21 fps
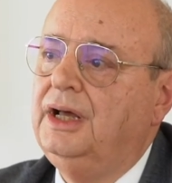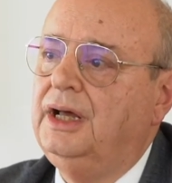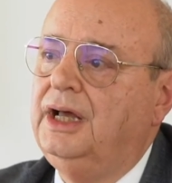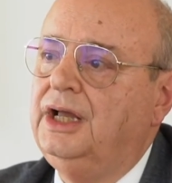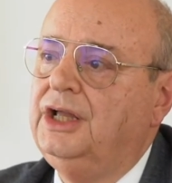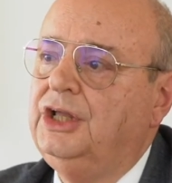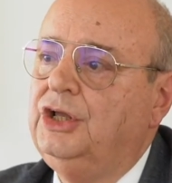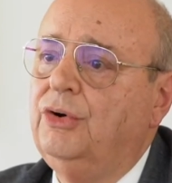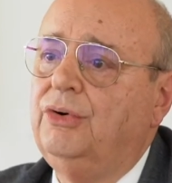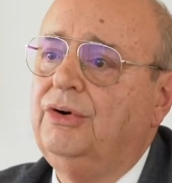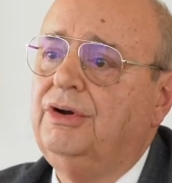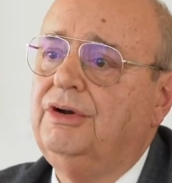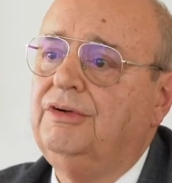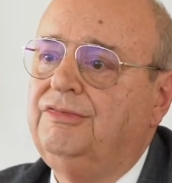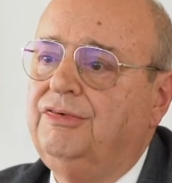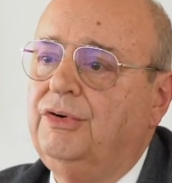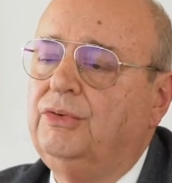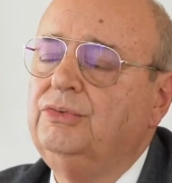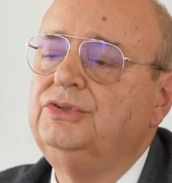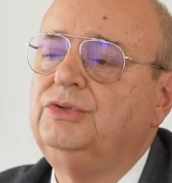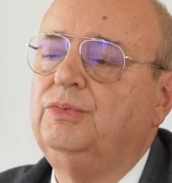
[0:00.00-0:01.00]
your
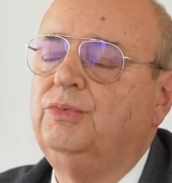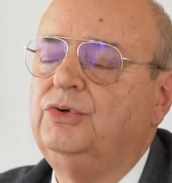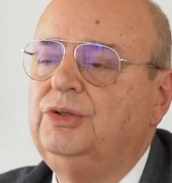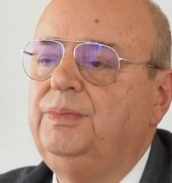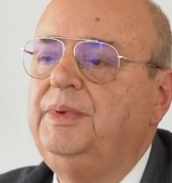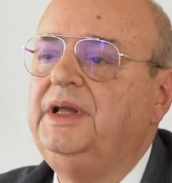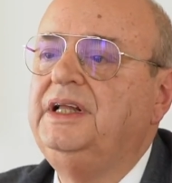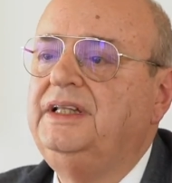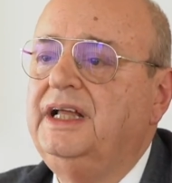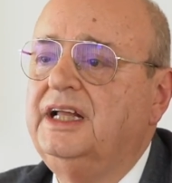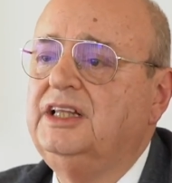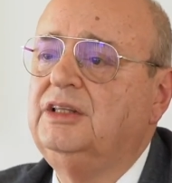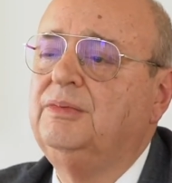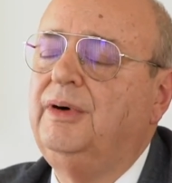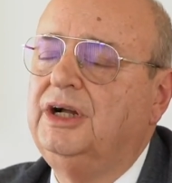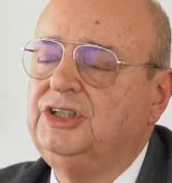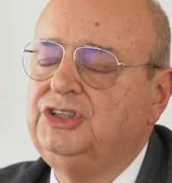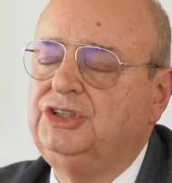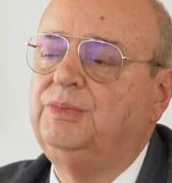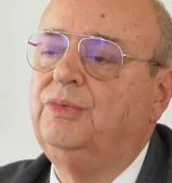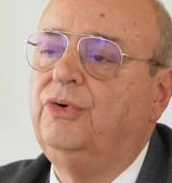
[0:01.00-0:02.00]
vote would be that
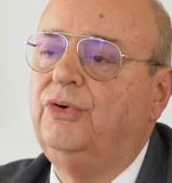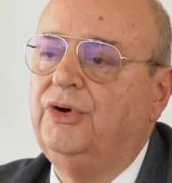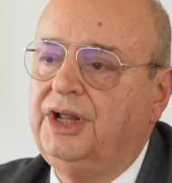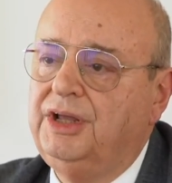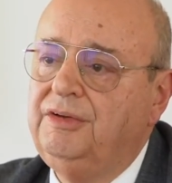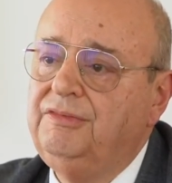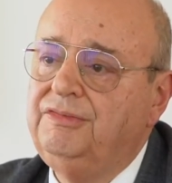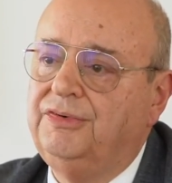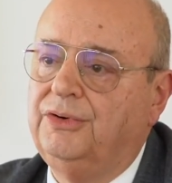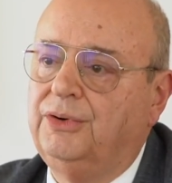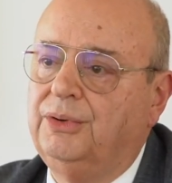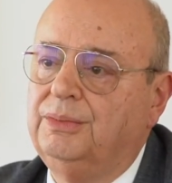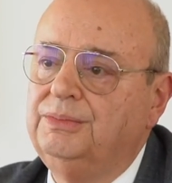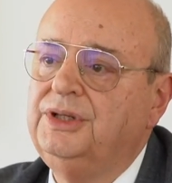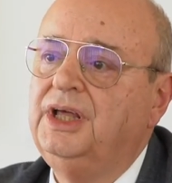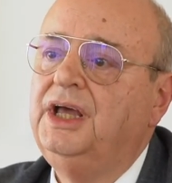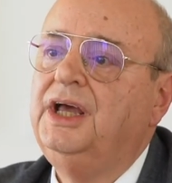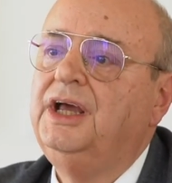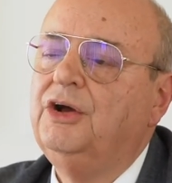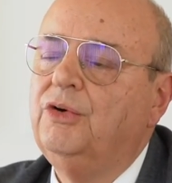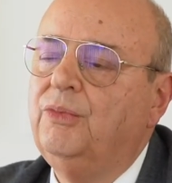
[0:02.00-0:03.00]
much more informed
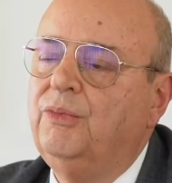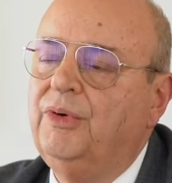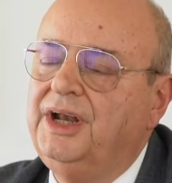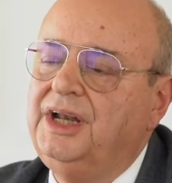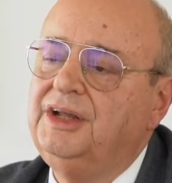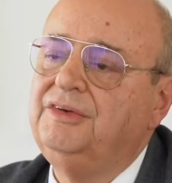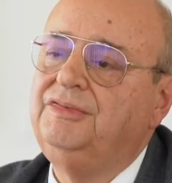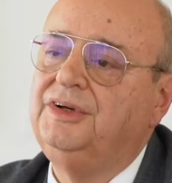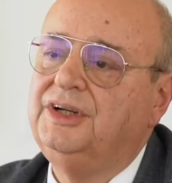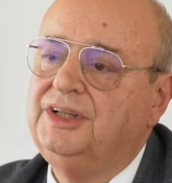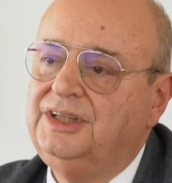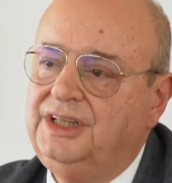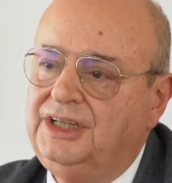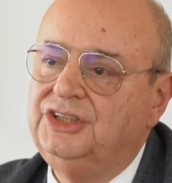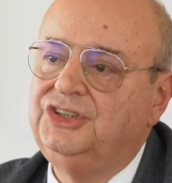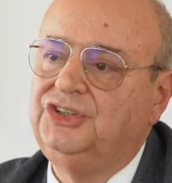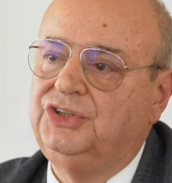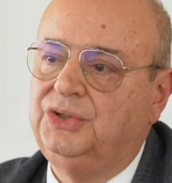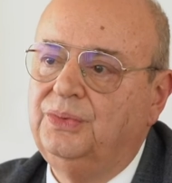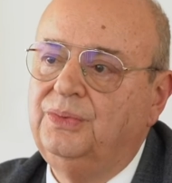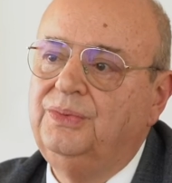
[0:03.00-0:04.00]
whenever the
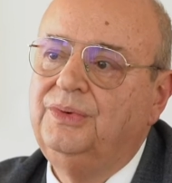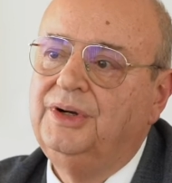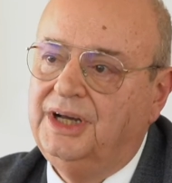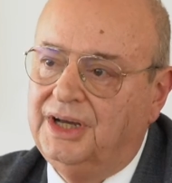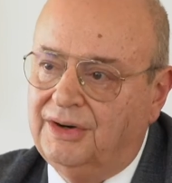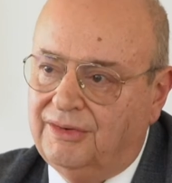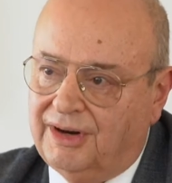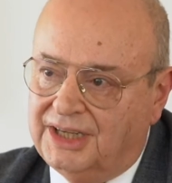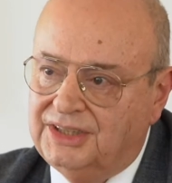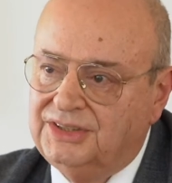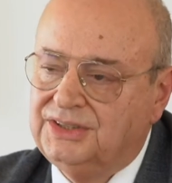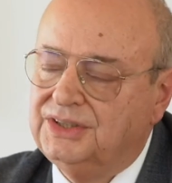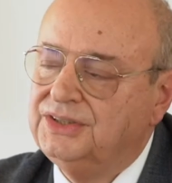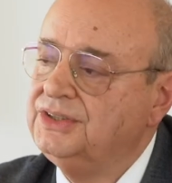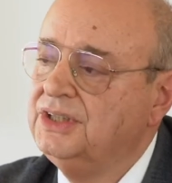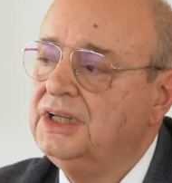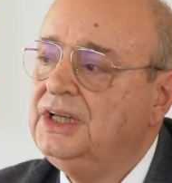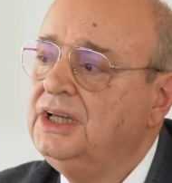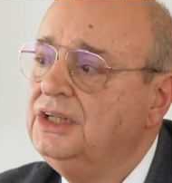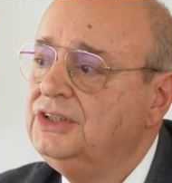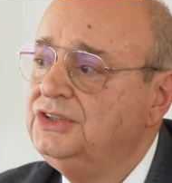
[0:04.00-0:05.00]
issue arises.
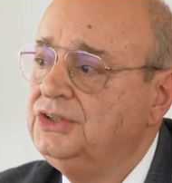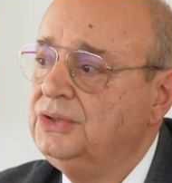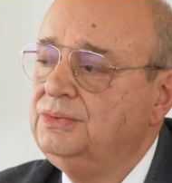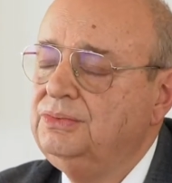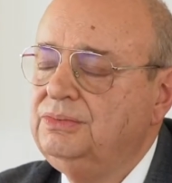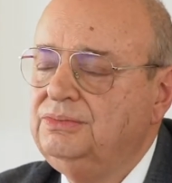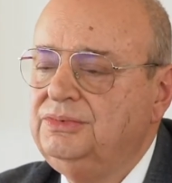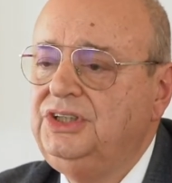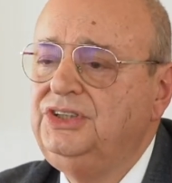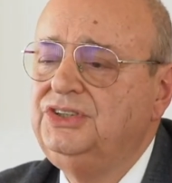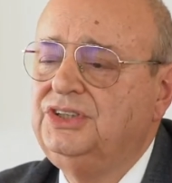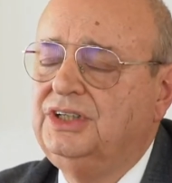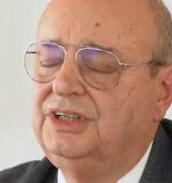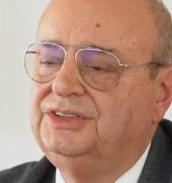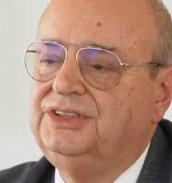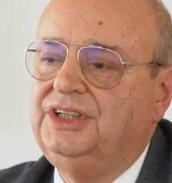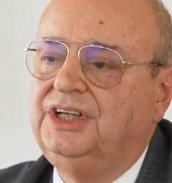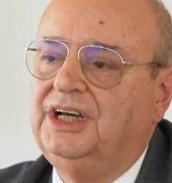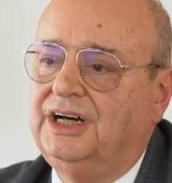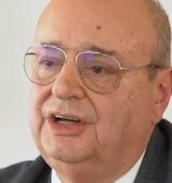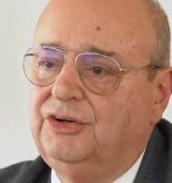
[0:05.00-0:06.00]
So these are
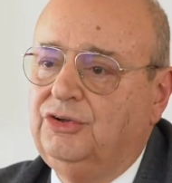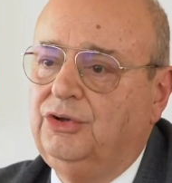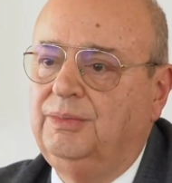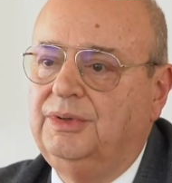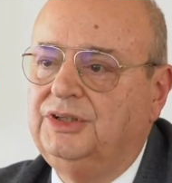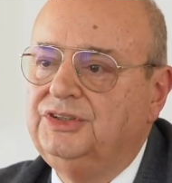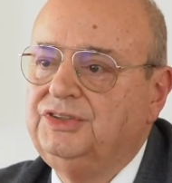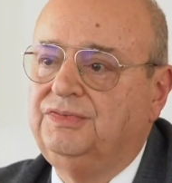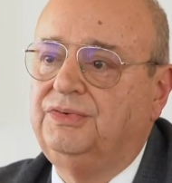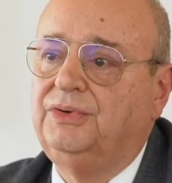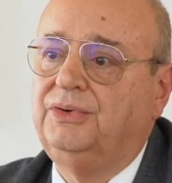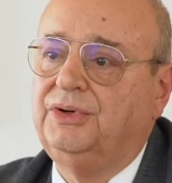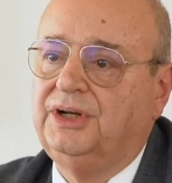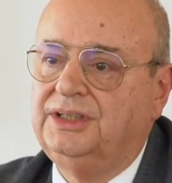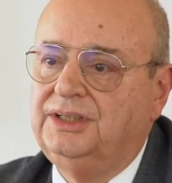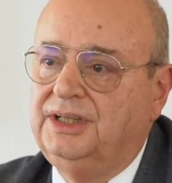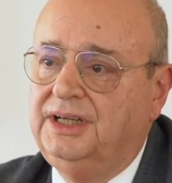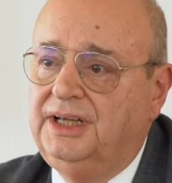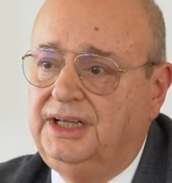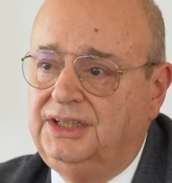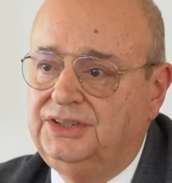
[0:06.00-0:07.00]
the arguments for and
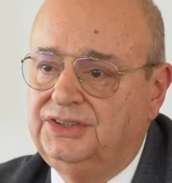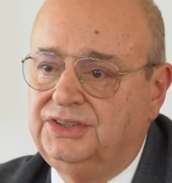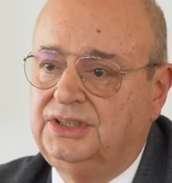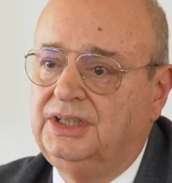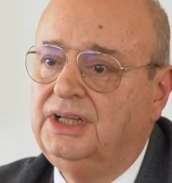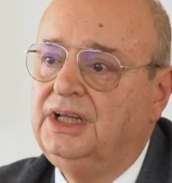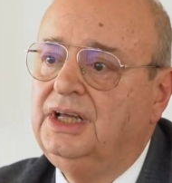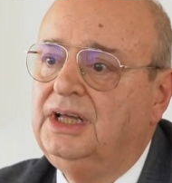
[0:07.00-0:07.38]
against.